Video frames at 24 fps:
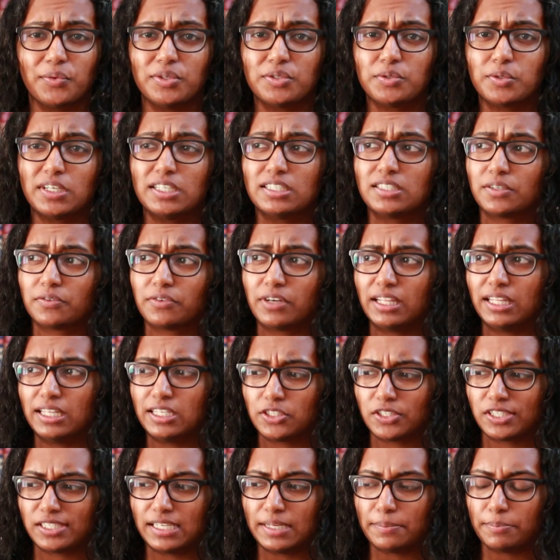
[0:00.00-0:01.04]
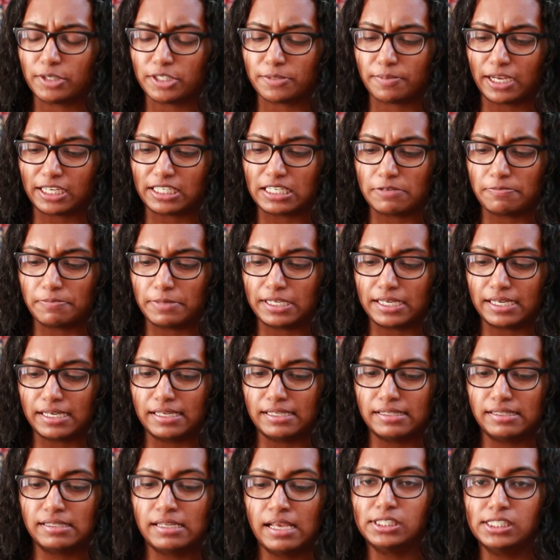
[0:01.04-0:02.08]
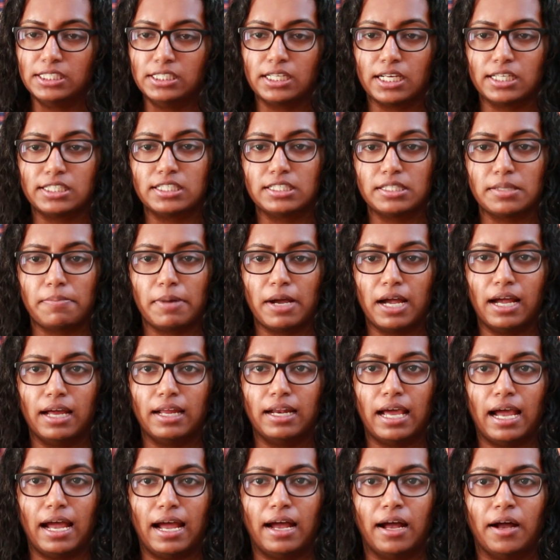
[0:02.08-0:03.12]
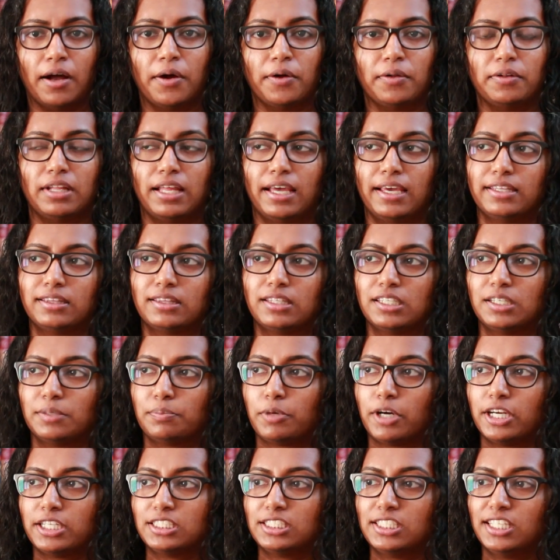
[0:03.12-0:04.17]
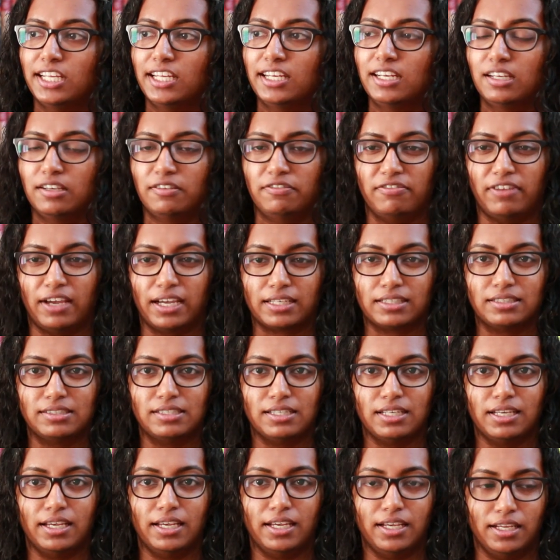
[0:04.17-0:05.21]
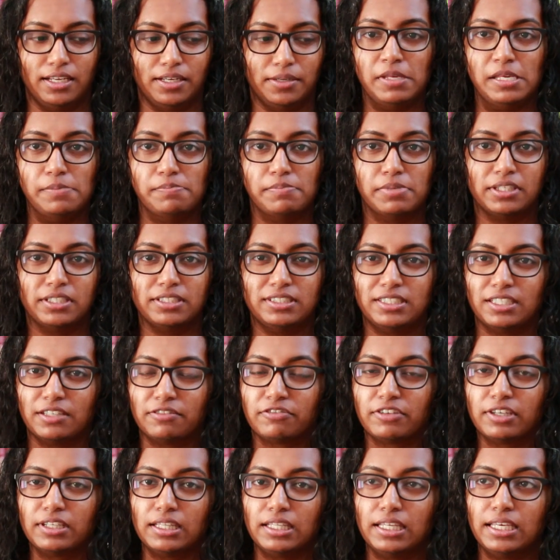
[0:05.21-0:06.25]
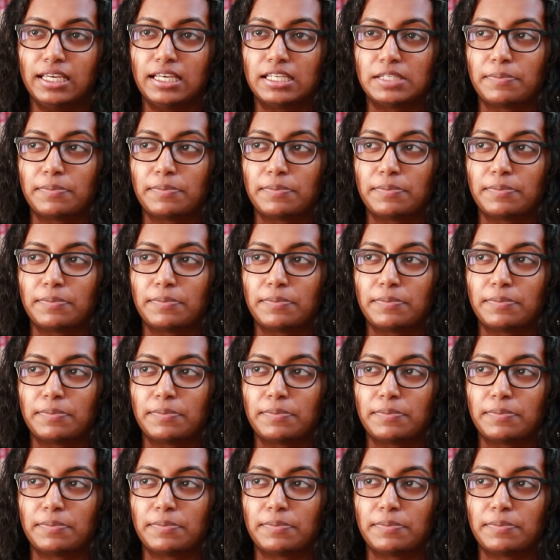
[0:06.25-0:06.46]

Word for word: which was a really interesting perspective because she touches upon how like the Depression affected people differently,